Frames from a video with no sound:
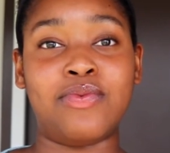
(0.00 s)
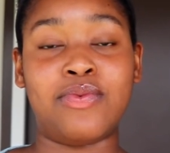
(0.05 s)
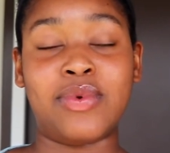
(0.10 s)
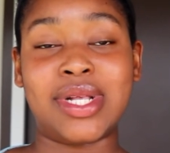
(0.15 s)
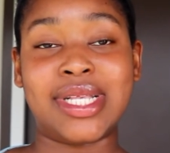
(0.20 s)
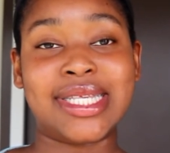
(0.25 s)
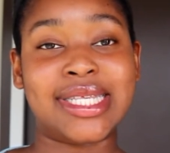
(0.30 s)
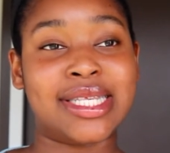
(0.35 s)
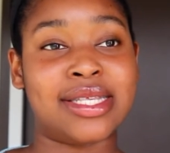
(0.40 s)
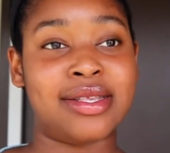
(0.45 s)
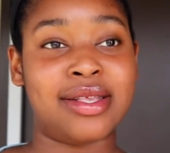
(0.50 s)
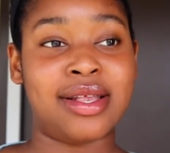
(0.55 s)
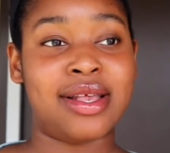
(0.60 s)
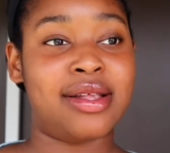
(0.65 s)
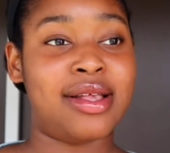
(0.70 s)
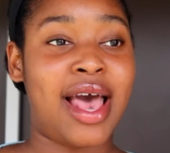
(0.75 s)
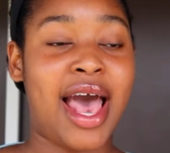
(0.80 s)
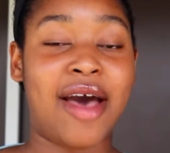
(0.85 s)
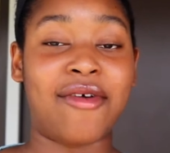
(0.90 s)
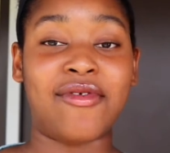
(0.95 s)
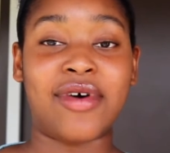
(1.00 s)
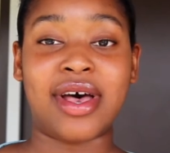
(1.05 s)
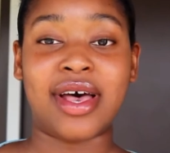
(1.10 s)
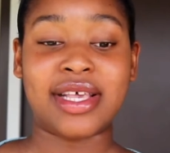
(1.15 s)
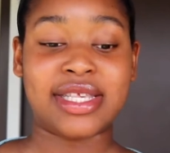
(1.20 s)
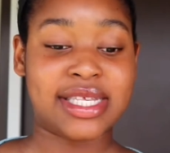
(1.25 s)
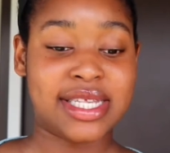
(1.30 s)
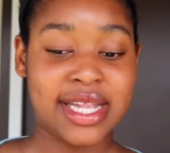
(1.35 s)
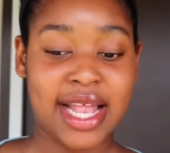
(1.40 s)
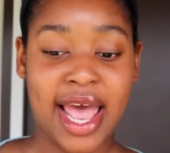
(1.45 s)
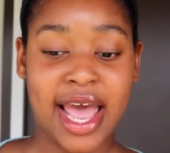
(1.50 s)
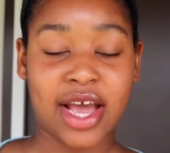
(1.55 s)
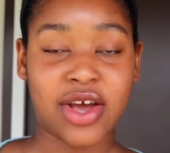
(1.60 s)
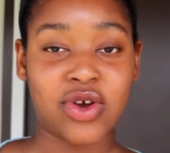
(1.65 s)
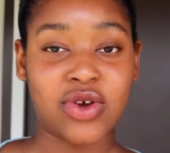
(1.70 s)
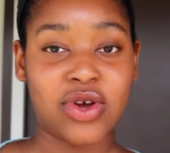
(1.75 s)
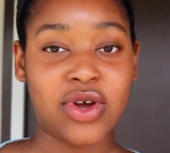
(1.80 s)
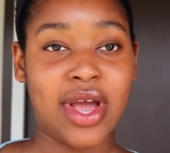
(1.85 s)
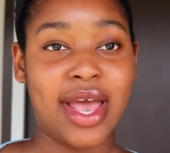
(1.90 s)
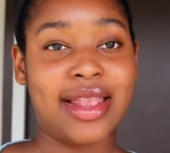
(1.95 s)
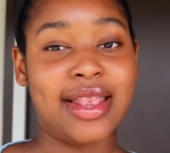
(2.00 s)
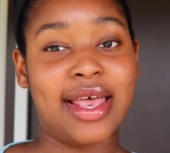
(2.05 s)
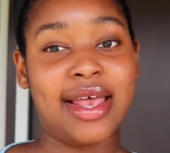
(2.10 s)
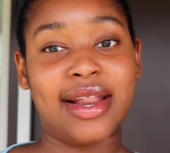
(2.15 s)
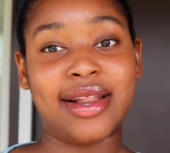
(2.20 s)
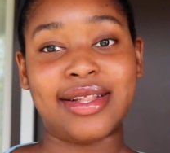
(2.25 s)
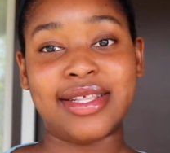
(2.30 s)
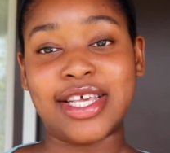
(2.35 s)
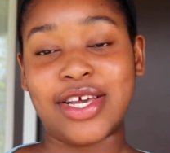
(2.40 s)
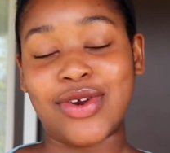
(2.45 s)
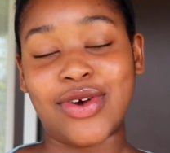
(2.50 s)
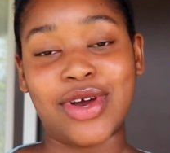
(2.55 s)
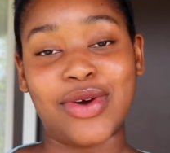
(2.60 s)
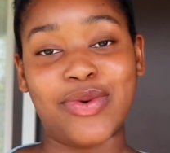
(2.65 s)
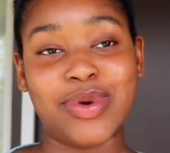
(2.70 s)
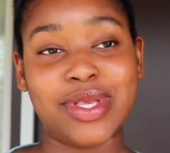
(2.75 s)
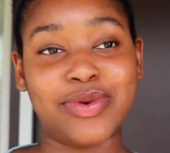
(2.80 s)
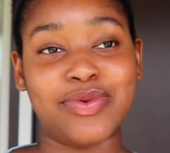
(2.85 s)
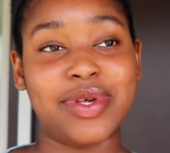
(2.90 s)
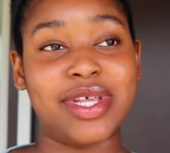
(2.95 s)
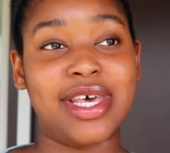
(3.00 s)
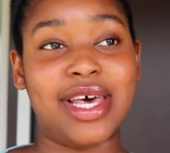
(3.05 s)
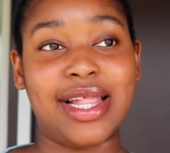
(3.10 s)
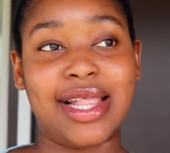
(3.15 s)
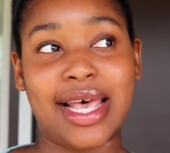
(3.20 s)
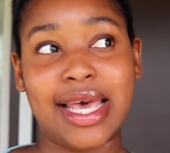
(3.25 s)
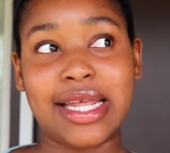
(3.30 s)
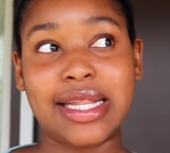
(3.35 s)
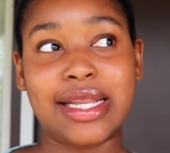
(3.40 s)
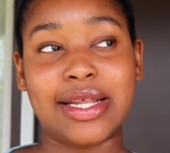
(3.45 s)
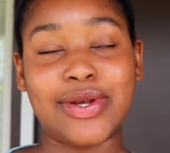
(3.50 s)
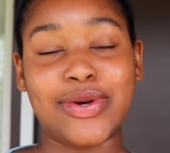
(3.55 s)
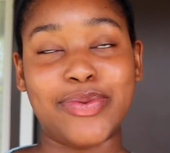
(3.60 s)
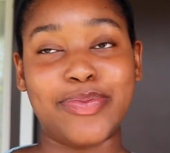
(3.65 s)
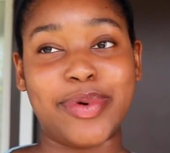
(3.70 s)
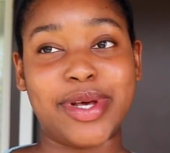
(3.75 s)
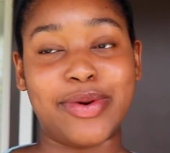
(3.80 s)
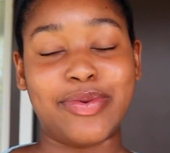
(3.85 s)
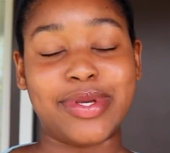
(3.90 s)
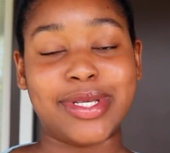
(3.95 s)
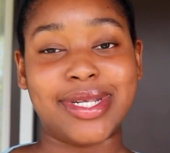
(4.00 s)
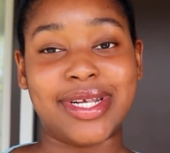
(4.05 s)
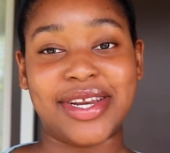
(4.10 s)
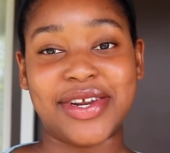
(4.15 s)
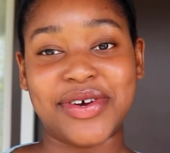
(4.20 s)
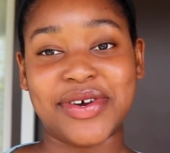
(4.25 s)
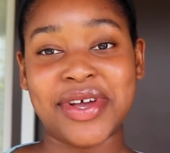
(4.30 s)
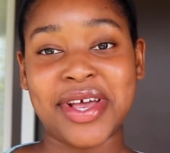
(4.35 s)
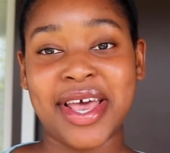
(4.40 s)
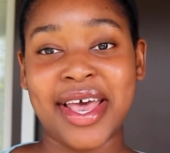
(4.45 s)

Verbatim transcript: would have a snacker, and then dinner. It wasn't really a light dinner, but it was dinner.